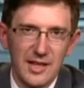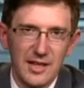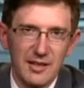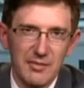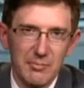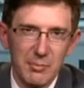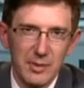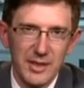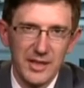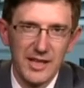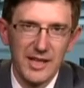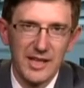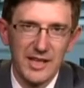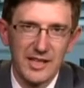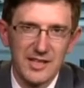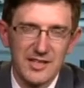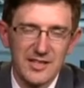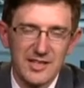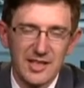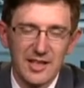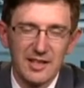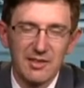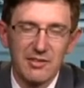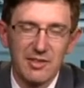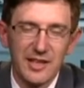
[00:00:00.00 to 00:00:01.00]
when they're
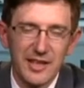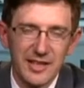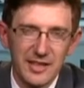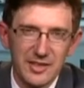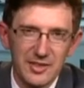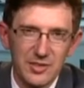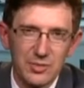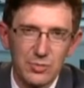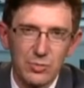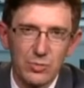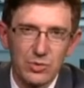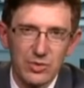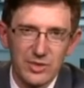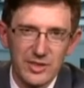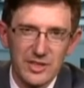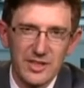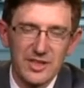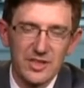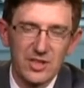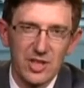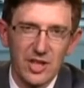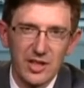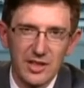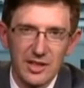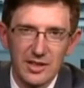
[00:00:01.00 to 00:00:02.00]
accelerating towards
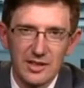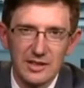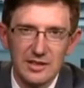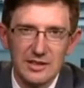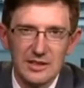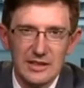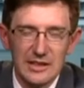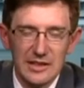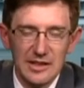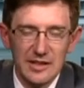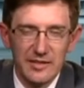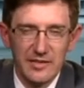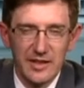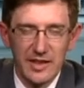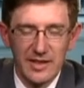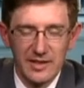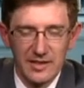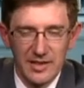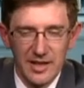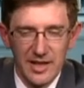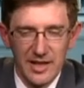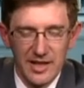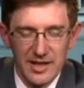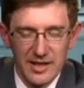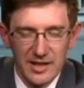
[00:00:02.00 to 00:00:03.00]
each other, then
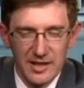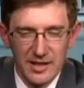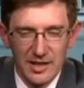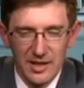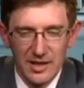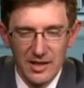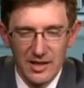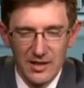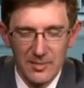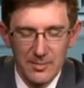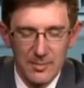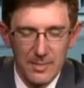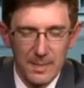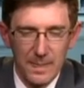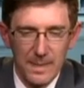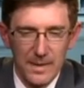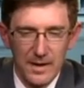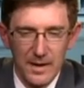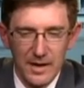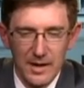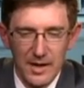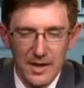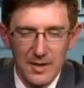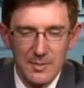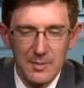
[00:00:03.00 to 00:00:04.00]
they um,
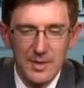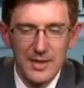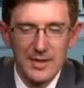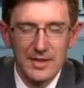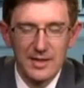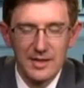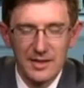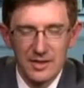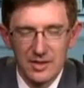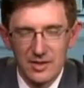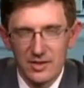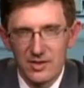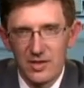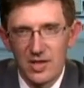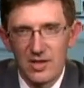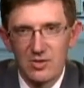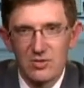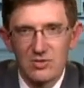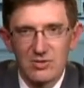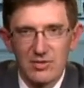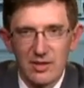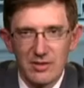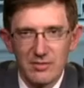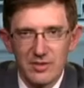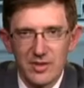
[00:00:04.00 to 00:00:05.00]
are uh, emitting those
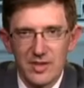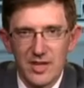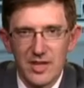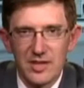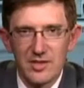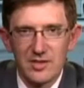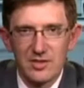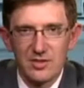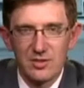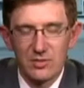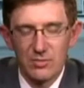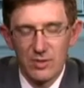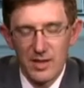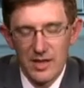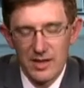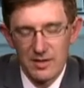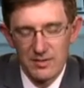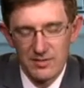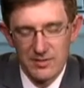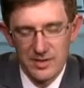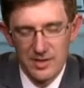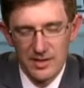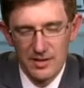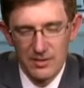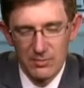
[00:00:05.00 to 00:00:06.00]
gravitational
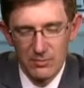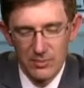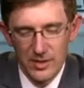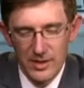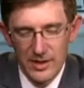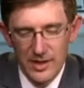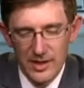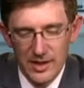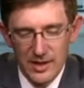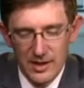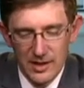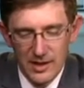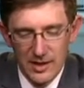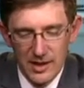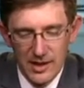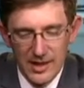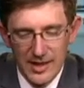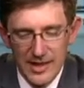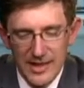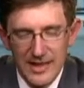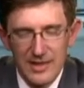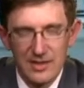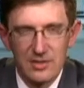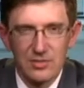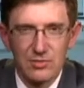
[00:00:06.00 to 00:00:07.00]
waves, and then when they
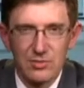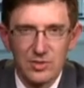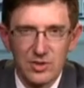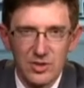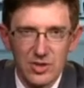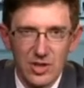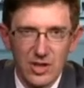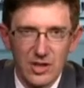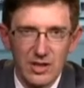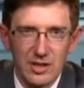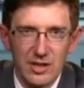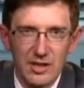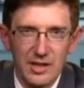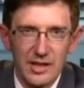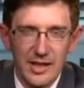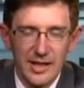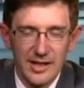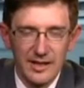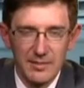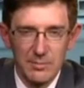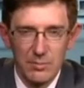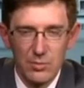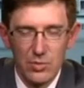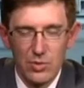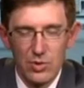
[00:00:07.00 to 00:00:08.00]
hit to each other
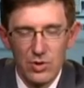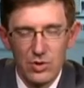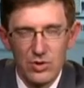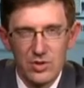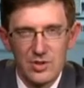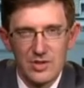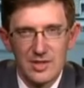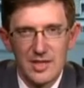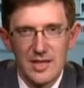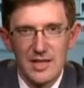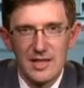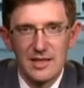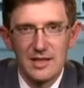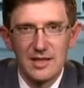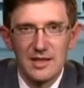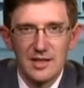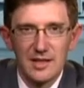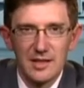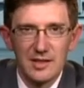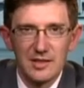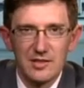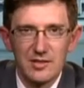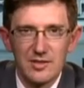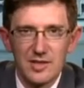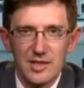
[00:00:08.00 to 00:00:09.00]
and merge, say in a, in
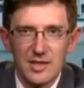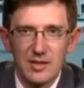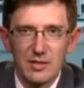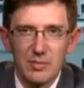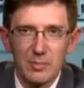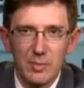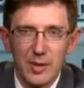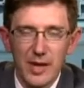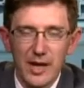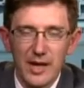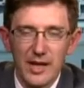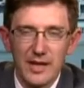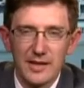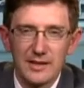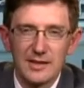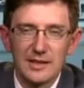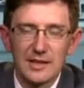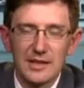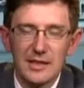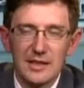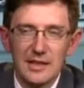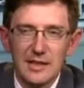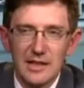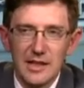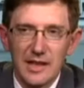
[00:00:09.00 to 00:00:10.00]
a single part,
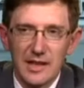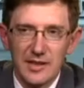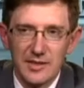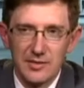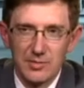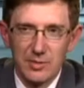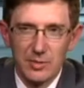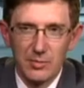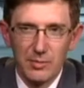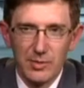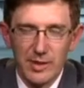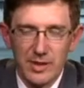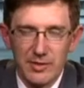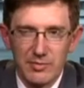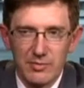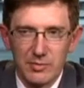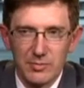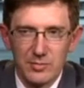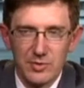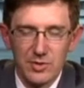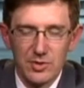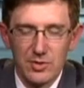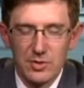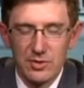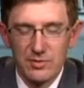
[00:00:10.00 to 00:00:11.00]
right. as what we have
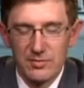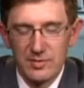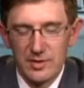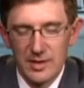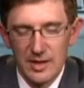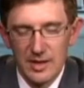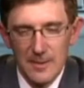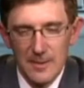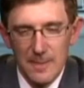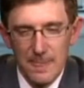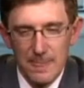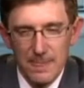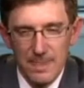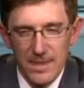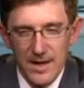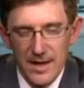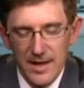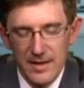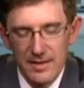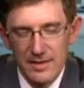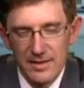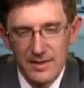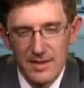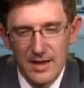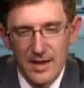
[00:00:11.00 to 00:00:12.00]
observed,
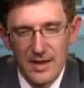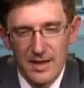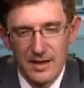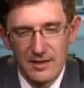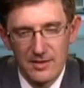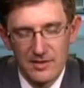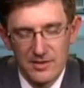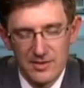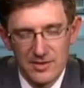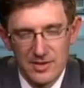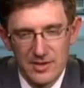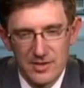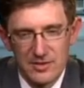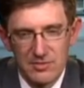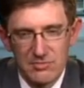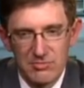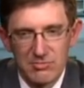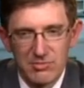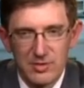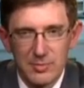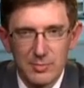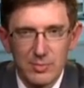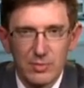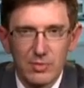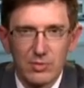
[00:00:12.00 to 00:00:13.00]
then there is this
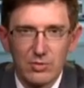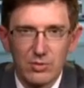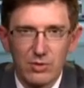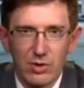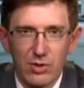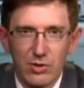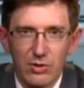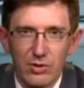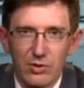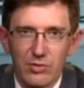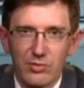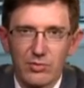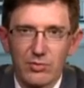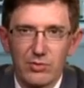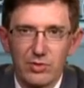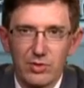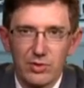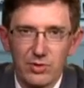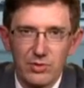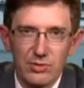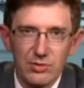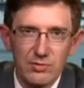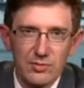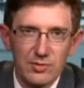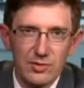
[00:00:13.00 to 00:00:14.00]
ripple going through the
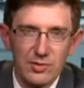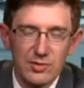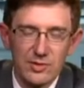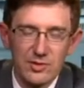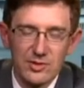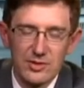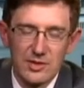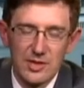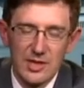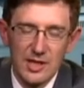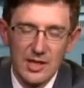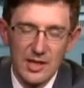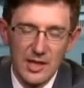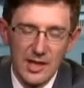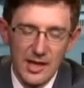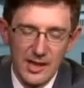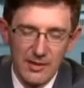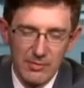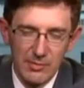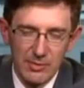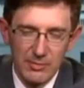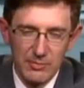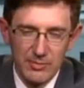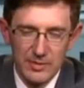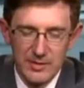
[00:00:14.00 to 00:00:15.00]
universe. And
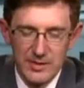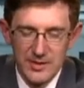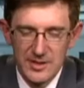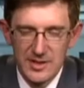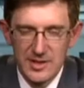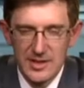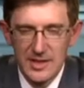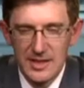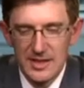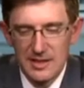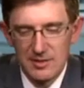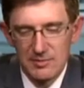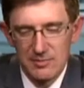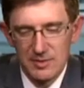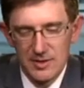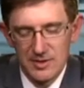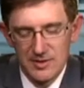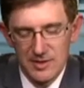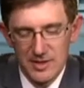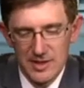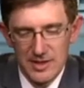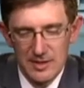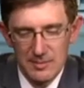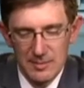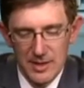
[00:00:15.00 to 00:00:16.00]
what we've seen, we've
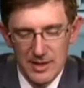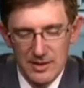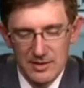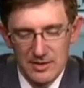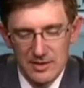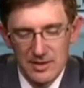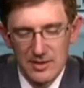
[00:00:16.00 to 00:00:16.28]
seen basically